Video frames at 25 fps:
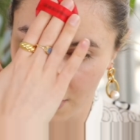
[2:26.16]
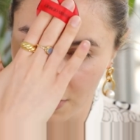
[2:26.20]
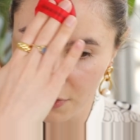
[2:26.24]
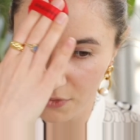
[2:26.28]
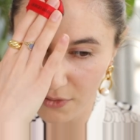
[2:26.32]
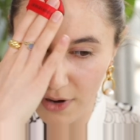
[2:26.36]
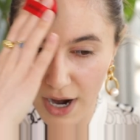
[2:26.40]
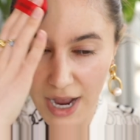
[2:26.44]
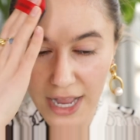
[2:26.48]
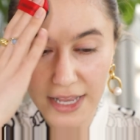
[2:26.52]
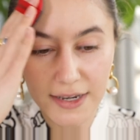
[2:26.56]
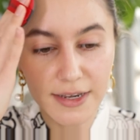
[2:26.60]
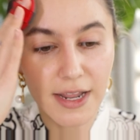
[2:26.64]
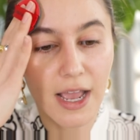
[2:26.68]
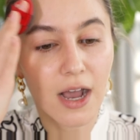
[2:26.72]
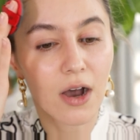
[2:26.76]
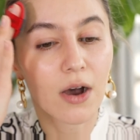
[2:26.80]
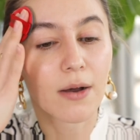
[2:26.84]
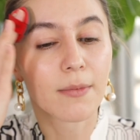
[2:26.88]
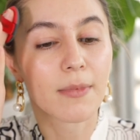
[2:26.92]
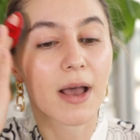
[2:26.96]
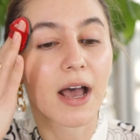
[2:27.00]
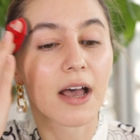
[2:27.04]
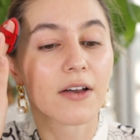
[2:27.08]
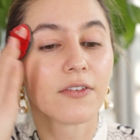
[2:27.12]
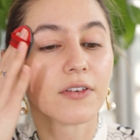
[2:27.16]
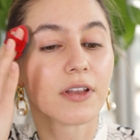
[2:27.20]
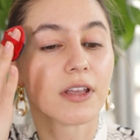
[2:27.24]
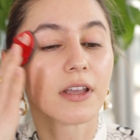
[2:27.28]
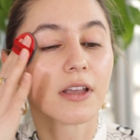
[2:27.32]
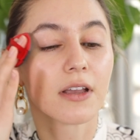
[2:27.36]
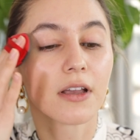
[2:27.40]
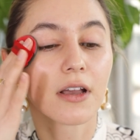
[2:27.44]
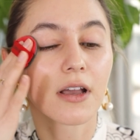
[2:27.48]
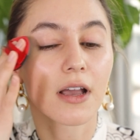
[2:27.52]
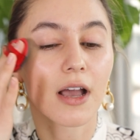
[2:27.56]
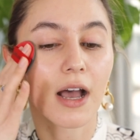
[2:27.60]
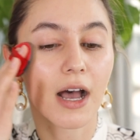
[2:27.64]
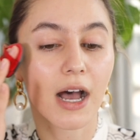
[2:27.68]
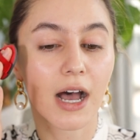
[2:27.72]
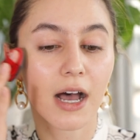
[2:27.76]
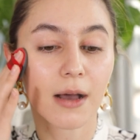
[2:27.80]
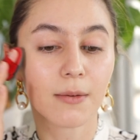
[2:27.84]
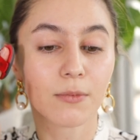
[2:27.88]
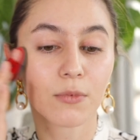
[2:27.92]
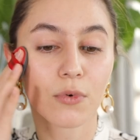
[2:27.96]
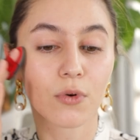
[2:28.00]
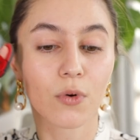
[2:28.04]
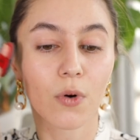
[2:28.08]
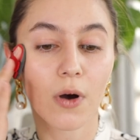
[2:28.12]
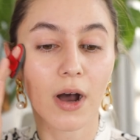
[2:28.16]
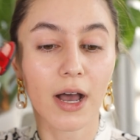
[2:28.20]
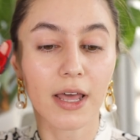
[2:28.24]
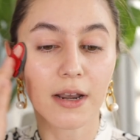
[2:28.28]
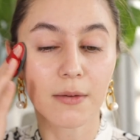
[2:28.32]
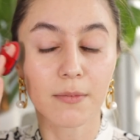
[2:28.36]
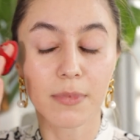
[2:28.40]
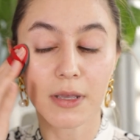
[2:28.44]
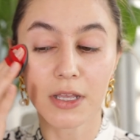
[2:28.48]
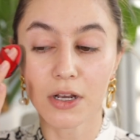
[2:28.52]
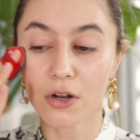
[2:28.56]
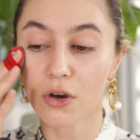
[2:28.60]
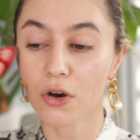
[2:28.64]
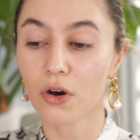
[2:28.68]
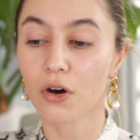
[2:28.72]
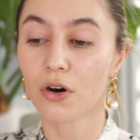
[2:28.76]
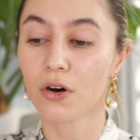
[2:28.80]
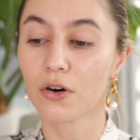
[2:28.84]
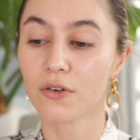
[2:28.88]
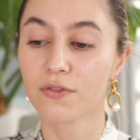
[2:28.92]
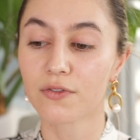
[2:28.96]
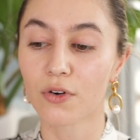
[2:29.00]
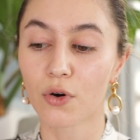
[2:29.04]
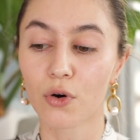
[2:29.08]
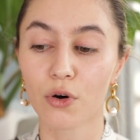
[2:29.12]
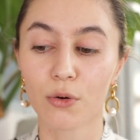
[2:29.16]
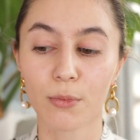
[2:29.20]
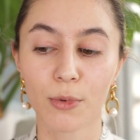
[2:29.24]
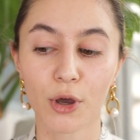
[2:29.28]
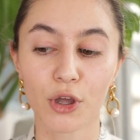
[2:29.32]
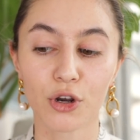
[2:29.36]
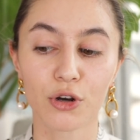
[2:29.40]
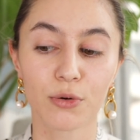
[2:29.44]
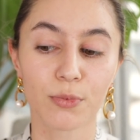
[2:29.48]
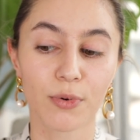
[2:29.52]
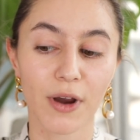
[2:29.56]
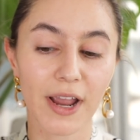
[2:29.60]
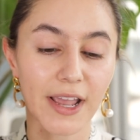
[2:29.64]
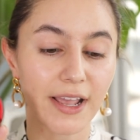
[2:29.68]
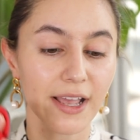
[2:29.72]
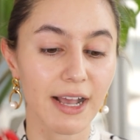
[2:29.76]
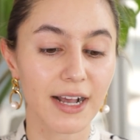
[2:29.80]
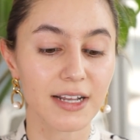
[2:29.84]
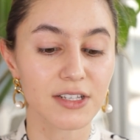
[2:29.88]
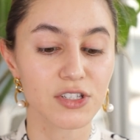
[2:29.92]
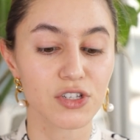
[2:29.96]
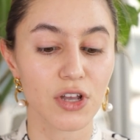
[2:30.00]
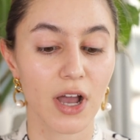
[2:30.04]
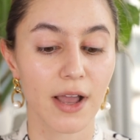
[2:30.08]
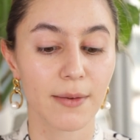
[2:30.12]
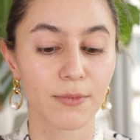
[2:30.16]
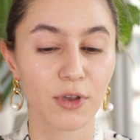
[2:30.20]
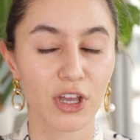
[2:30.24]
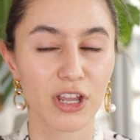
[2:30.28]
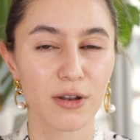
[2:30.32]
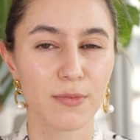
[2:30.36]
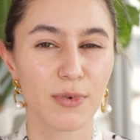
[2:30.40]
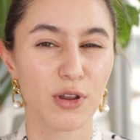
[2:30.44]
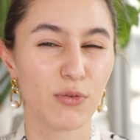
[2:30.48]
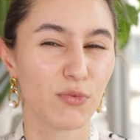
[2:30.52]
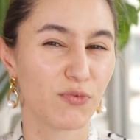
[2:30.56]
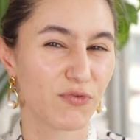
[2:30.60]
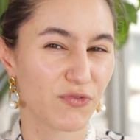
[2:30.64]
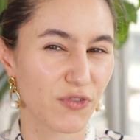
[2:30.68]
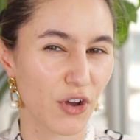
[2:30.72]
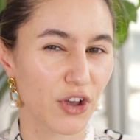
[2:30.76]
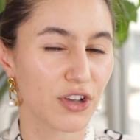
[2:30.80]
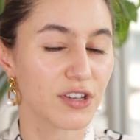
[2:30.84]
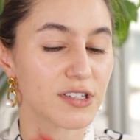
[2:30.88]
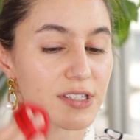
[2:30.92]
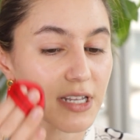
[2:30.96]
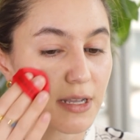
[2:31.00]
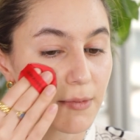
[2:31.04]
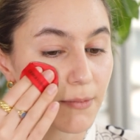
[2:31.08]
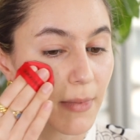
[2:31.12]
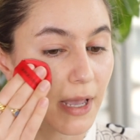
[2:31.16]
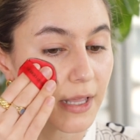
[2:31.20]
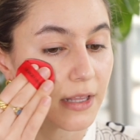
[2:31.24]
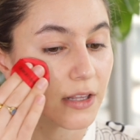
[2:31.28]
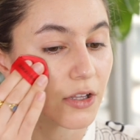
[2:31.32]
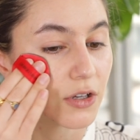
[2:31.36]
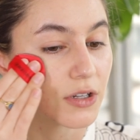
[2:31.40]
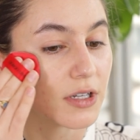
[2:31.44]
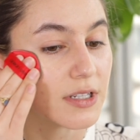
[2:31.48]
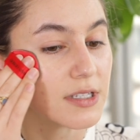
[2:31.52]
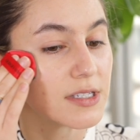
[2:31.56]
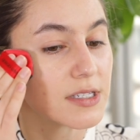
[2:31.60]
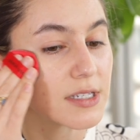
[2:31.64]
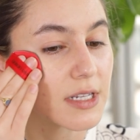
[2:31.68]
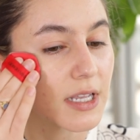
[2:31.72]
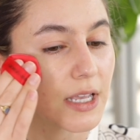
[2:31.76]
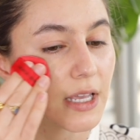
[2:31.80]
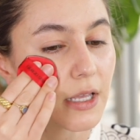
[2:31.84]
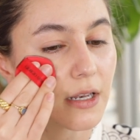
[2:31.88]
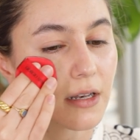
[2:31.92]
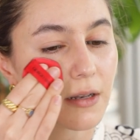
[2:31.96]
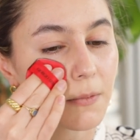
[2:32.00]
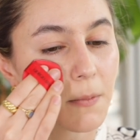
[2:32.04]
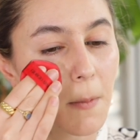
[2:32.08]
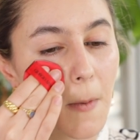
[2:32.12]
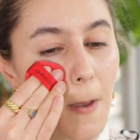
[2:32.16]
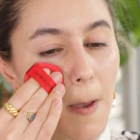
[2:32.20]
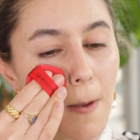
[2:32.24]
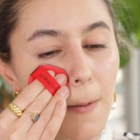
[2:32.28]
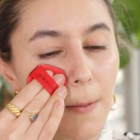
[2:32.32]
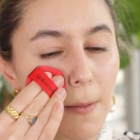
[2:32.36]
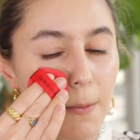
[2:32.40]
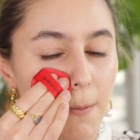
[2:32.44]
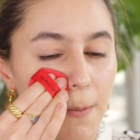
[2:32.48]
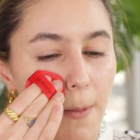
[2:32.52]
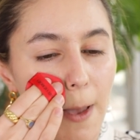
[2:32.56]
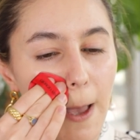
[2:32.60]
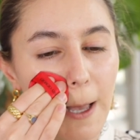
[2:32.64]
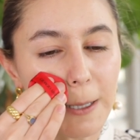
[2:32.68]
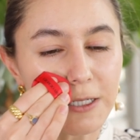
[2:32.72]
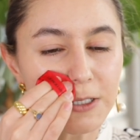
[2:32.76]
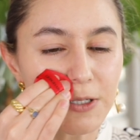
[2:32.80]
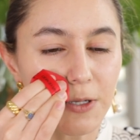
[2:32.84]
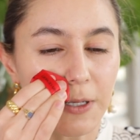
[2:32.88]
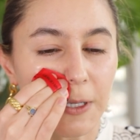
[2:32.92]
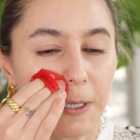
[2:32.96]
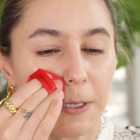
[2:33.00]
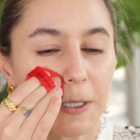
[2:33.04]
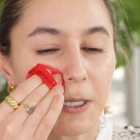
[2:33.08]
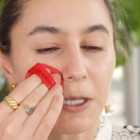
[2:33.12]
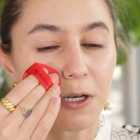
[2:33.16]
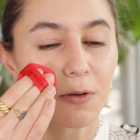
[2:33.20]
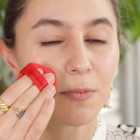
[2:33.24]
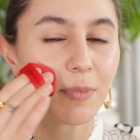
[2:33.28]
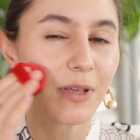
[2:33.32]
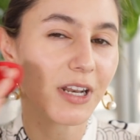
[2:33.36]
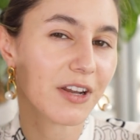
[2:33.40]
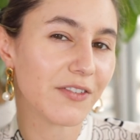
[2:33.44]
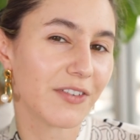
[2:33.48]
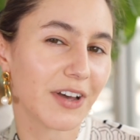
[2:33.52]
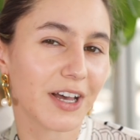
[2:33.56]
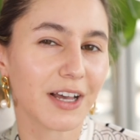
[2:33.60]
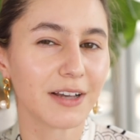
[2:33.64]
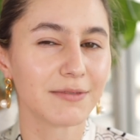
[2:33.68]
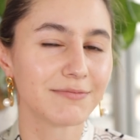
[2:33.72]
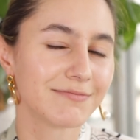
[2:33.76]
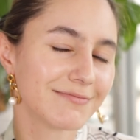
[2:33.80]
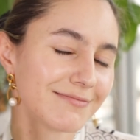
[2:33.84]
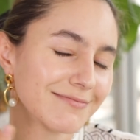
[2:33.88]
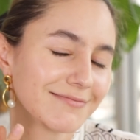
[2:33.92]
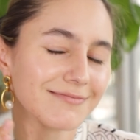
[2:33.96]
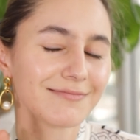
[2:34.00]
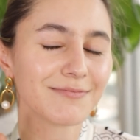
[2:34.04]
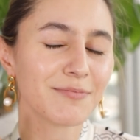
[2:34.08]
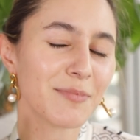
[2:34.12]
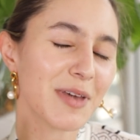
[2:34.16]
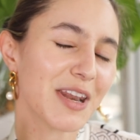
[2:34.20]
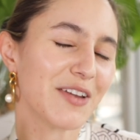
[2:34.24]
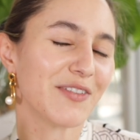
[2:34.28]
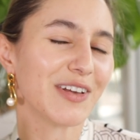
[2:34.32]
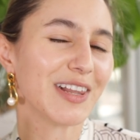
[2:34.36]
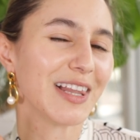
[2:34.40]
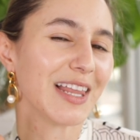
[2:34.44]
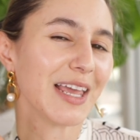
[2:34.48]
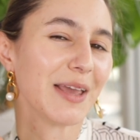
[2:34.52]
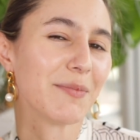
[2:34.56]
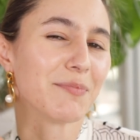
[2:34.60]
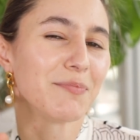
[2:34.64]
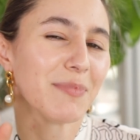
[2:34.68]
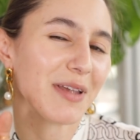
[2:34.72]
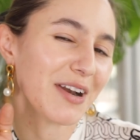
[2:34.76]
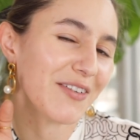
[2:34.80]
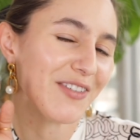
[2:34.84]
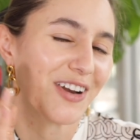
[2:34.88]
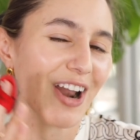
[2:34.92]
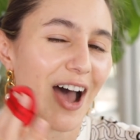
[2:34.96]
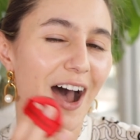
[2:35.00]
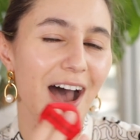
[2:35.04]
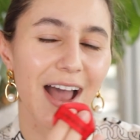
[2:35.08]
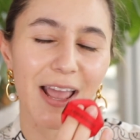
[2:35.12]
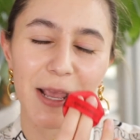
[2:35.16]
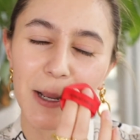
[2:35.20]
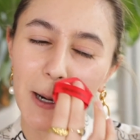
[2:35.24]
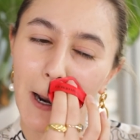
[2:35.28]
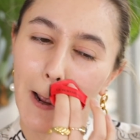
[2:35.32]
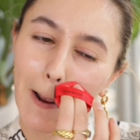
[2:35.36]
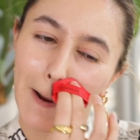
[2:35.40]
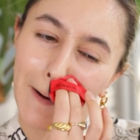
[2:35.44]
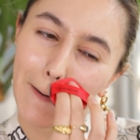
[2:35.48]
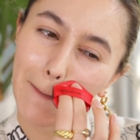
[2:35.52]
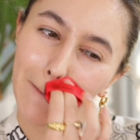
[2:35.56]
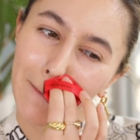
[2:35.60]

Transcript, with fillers: Right now I'm having um, quite a bit of hormonal breakout, so I'm going to be focusing mainly on skin and doing a little bit of a bit of a lip, bit of an eye, you know,